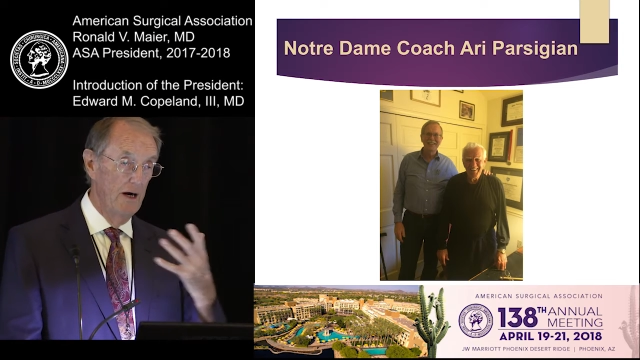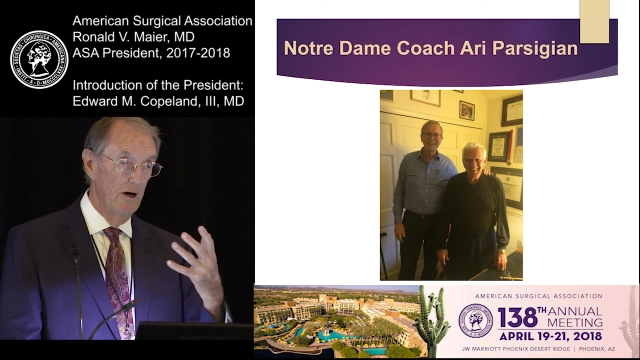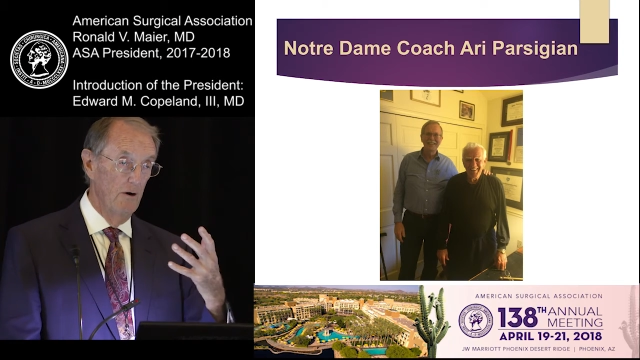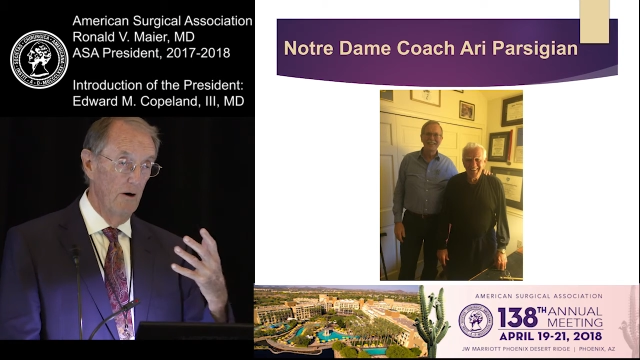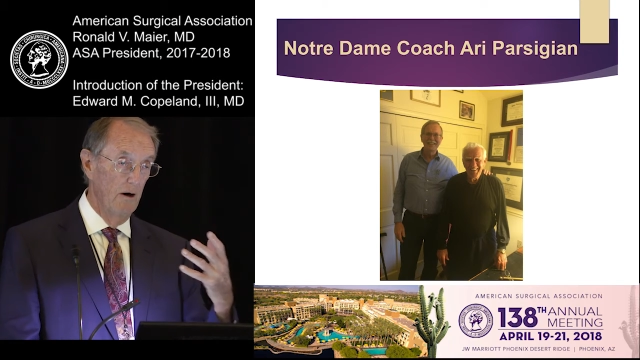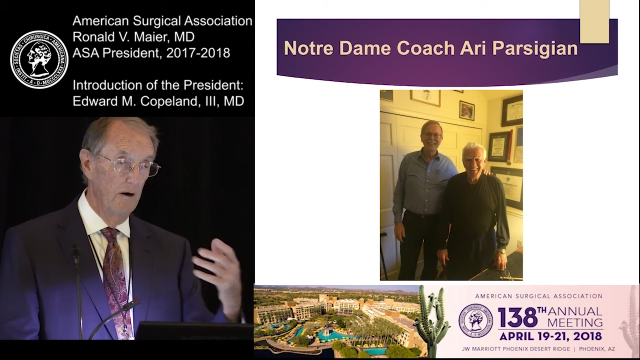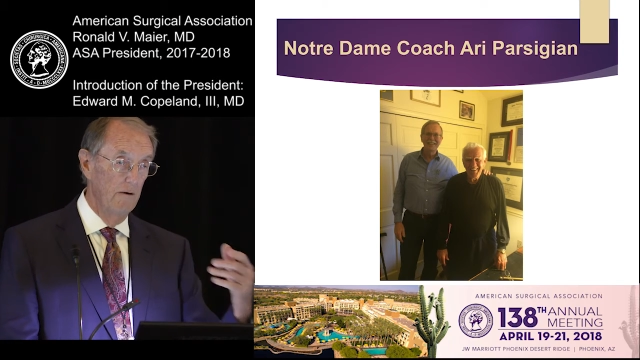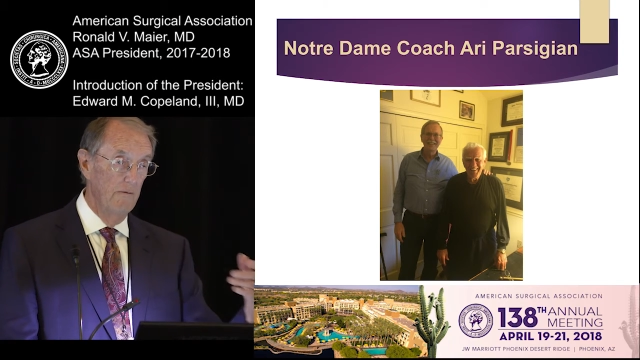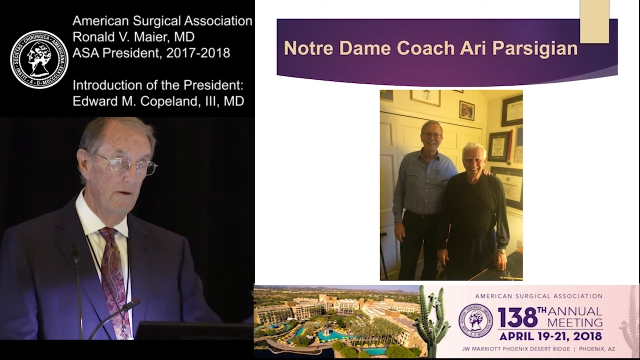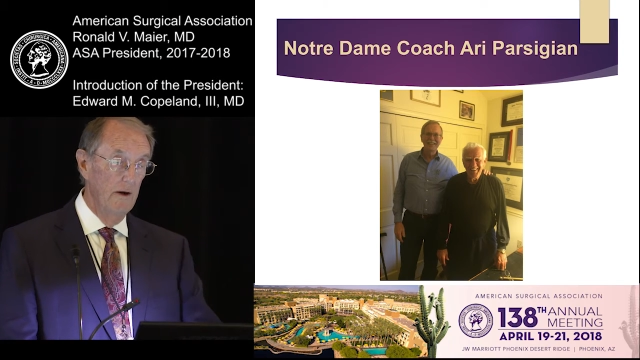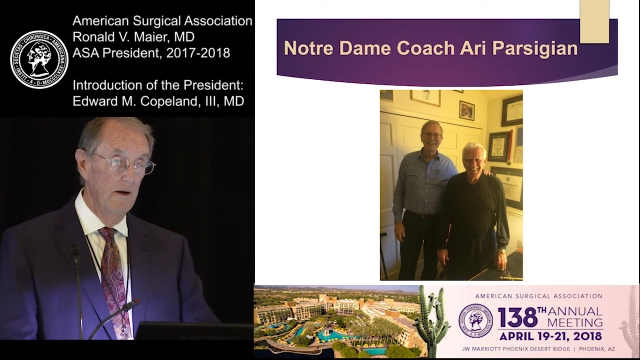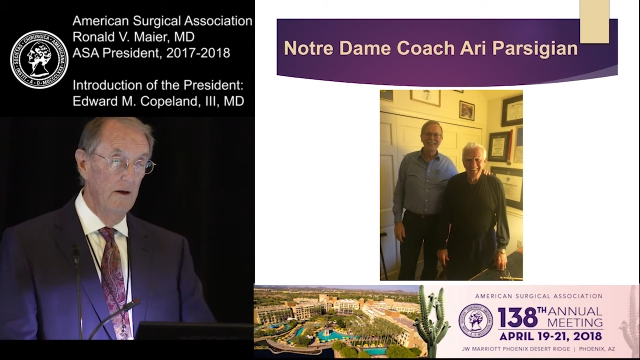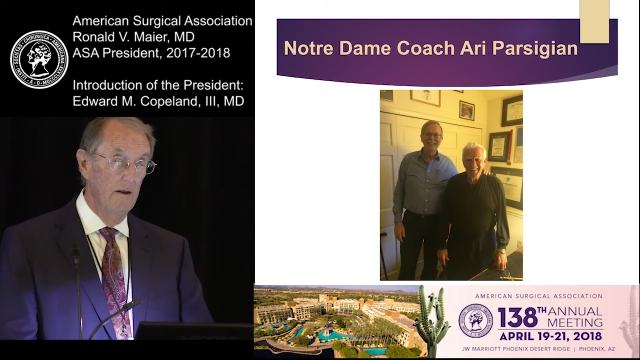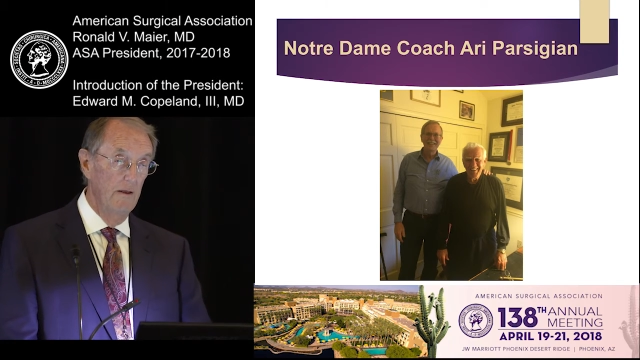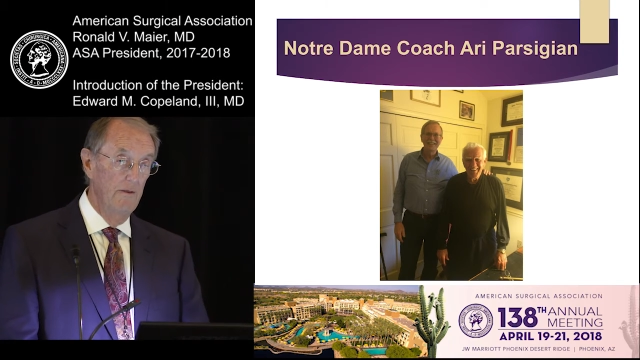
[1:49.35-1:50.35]
era,
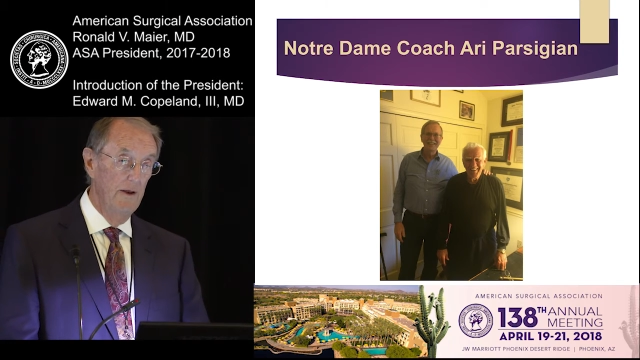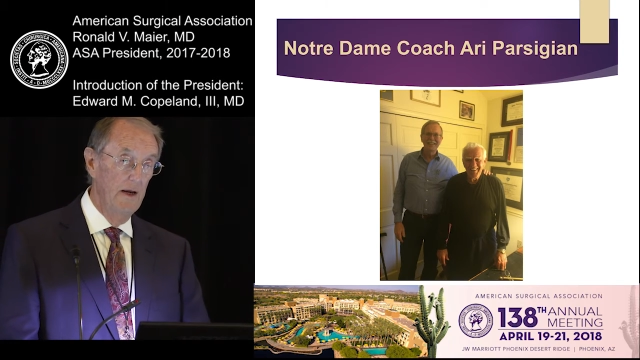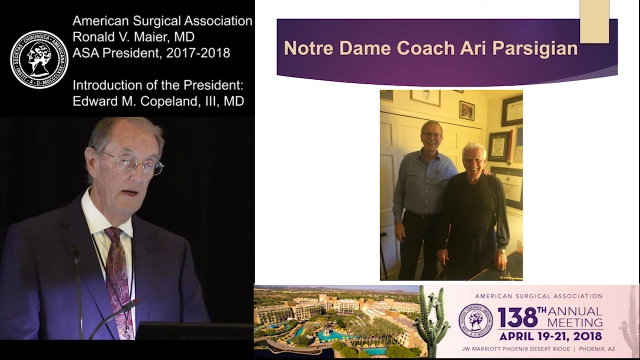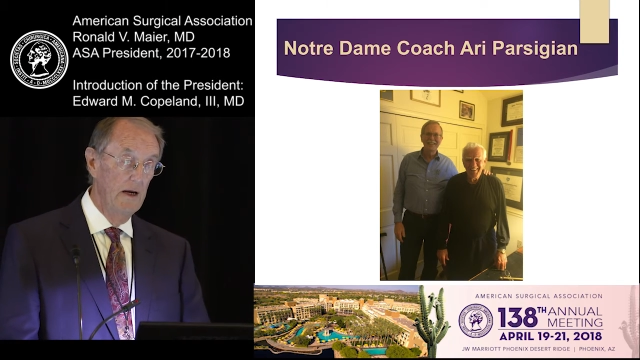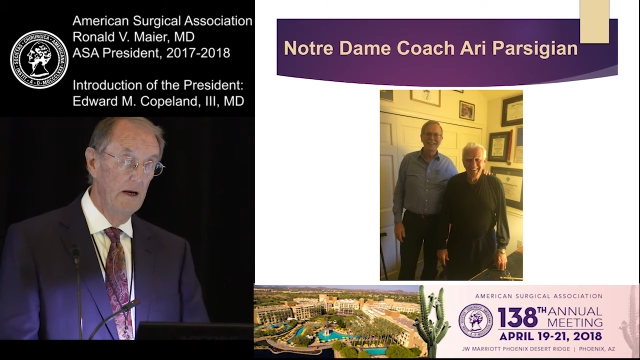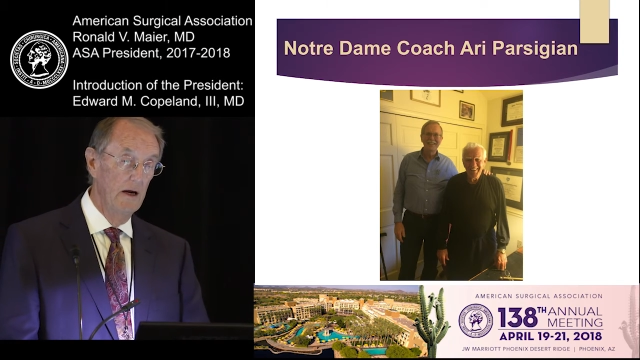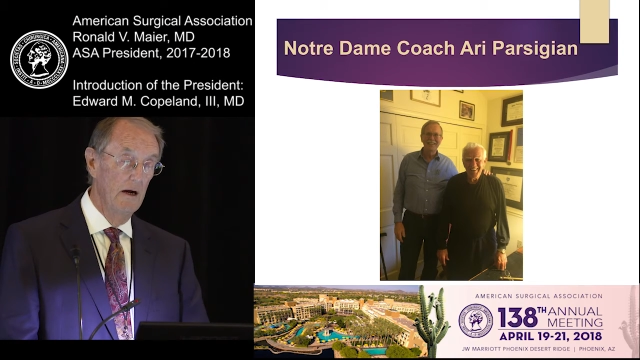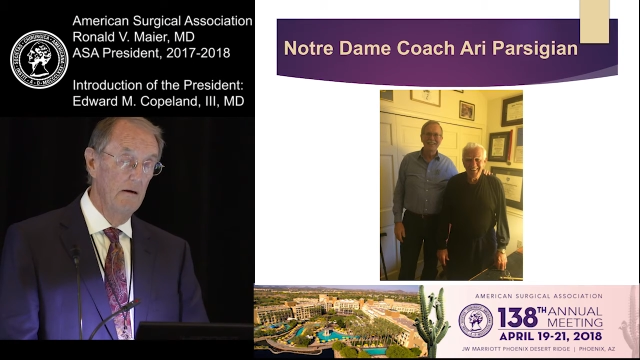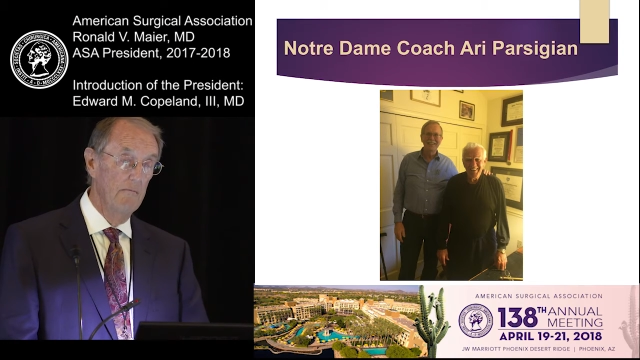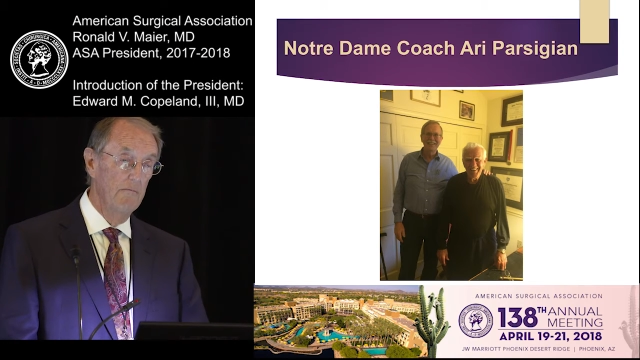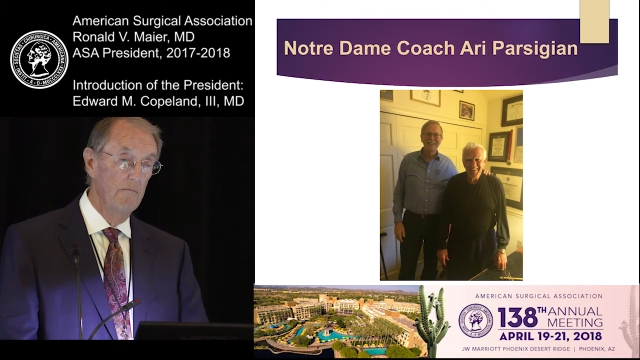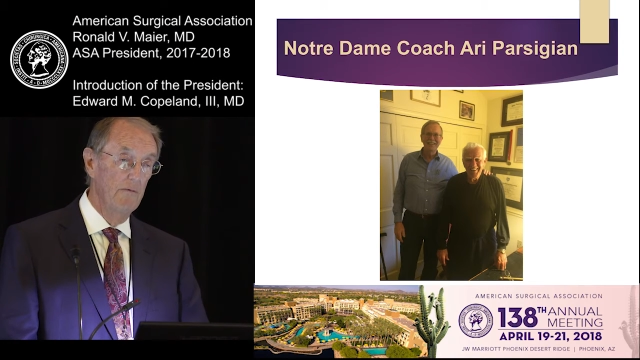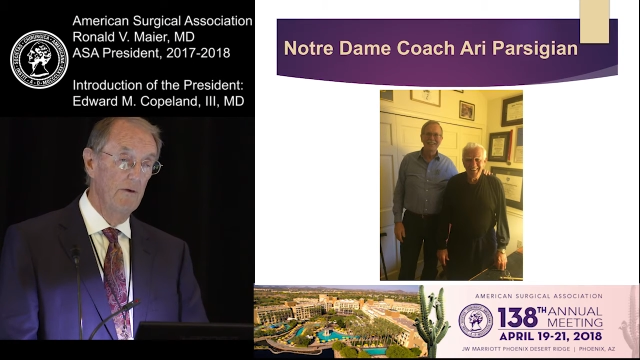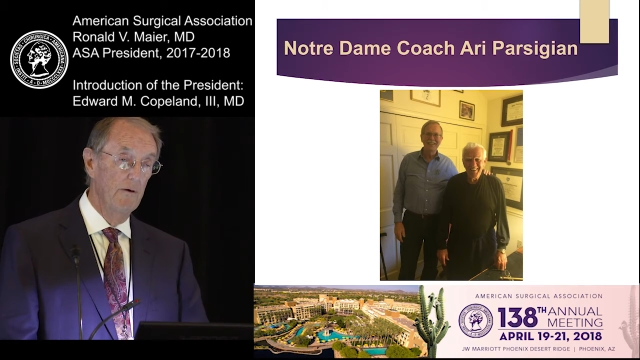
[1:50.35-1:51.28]
the